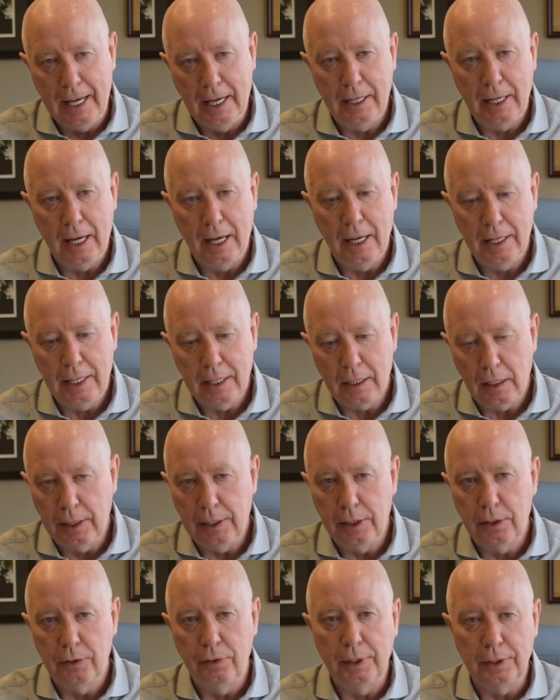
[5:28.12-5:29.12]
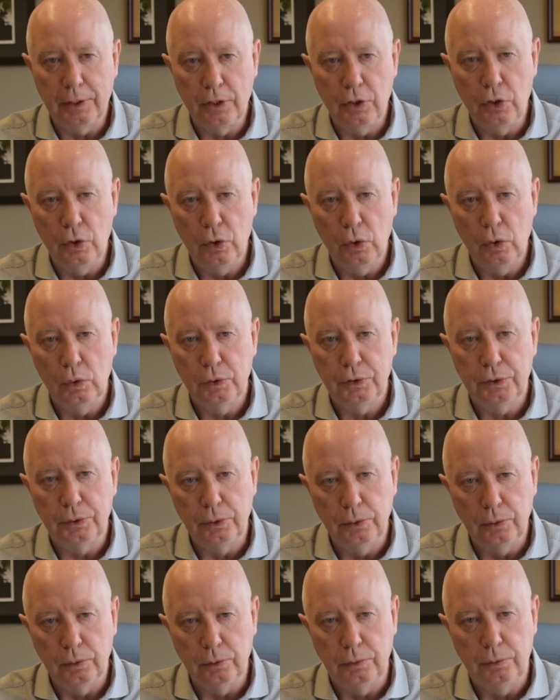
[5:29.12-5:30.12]
any cleaner that you use
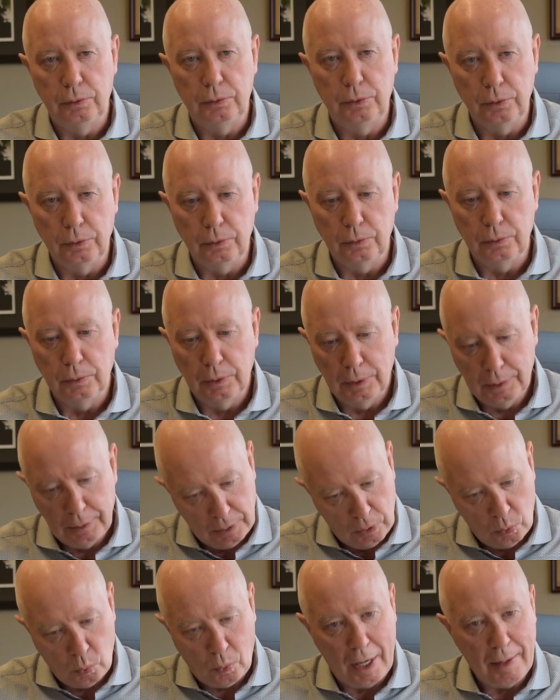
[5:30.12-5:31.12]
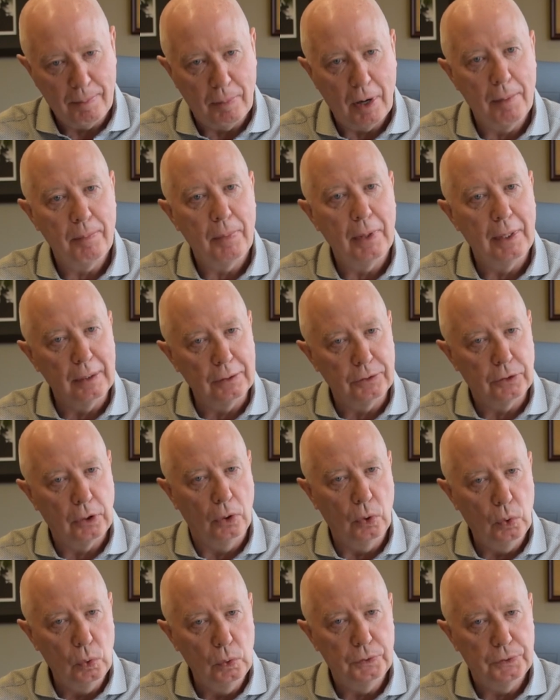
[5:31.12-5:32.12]
to wipe up and it's
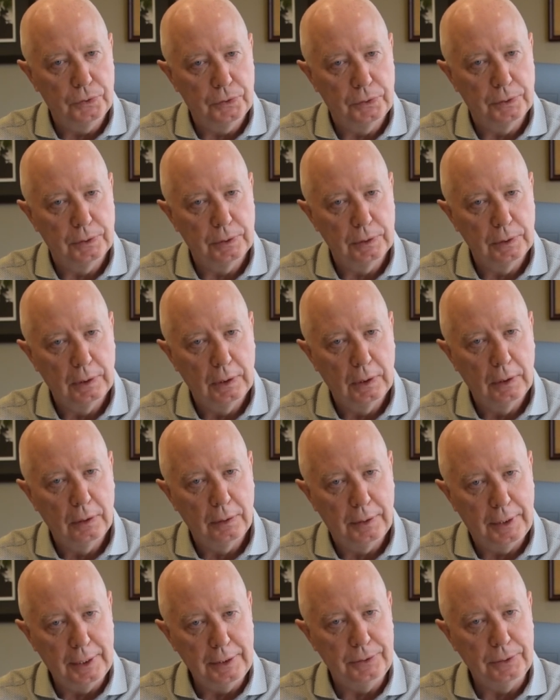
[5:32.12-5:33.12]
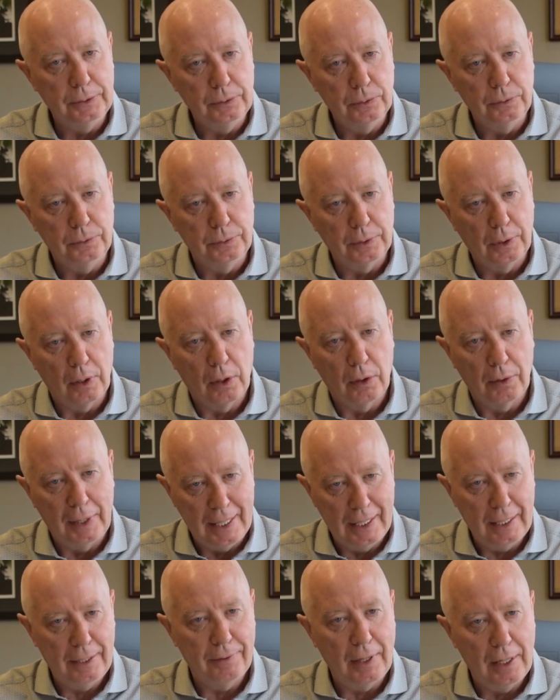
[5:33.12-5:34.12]
loose, tissues or
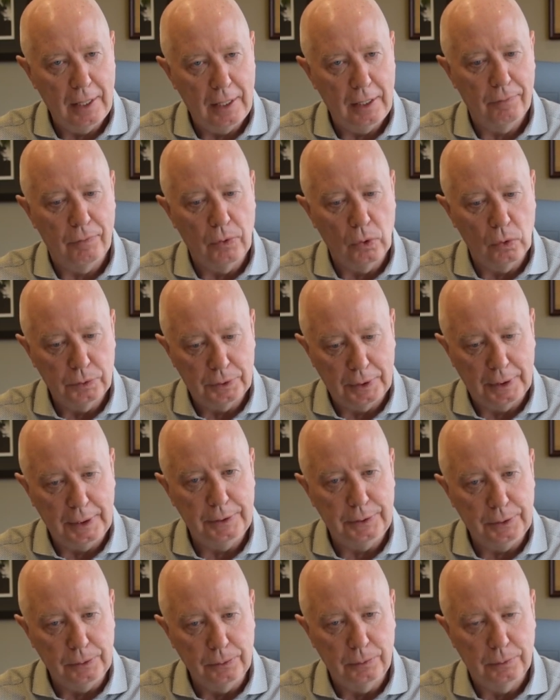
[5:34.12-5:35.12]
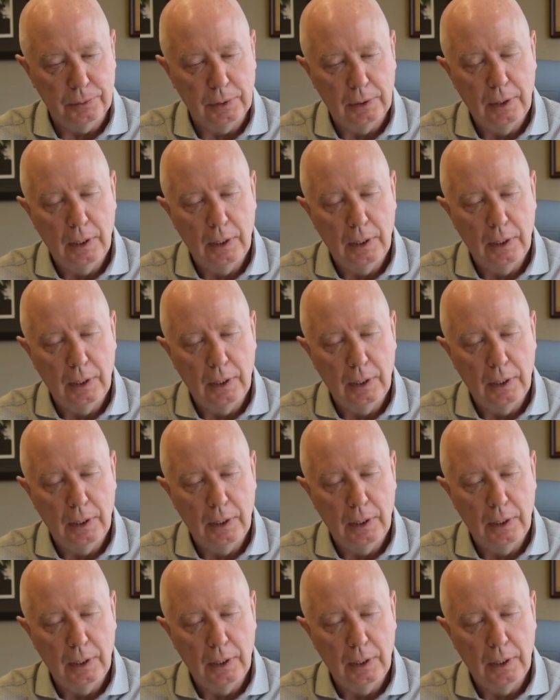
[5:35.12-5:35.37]
any of those issues,